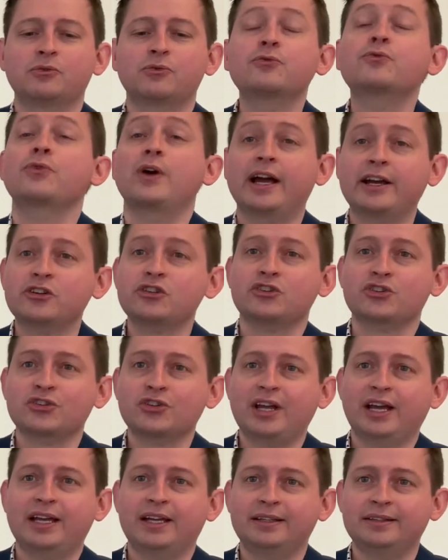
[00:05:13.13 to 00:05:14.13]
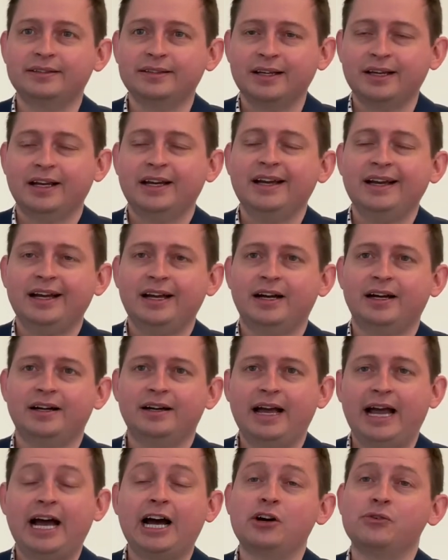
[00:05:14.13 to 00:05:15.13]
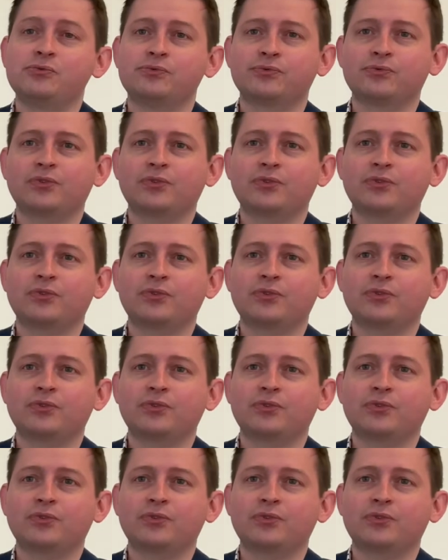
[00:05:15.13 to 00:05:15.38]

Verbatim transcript: fresh and uh, have